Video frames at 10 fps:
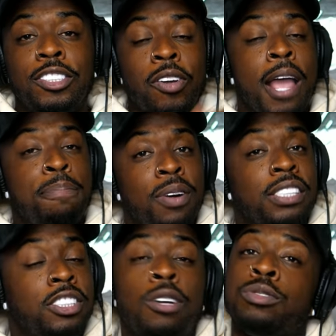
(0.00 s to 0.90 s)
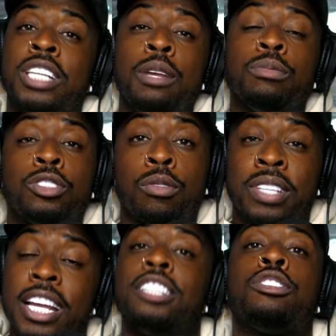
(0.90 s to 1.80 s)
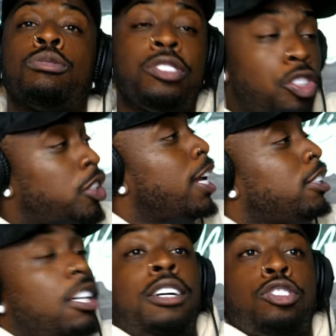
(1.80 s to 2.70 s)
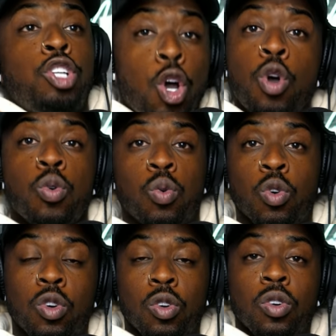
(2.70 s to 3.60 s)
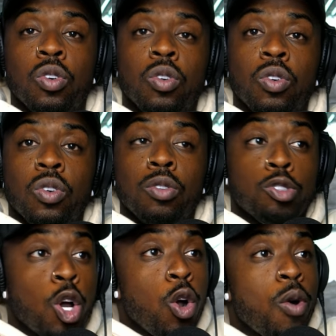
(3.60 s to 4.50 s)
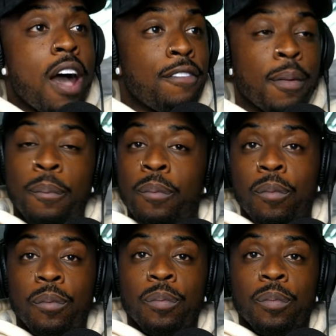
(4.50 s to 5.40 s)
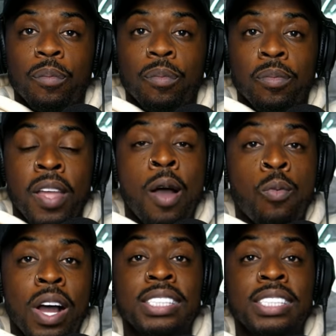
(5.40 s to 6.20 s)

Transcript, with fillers: So they put. So she. So then. So she took two, two of them, at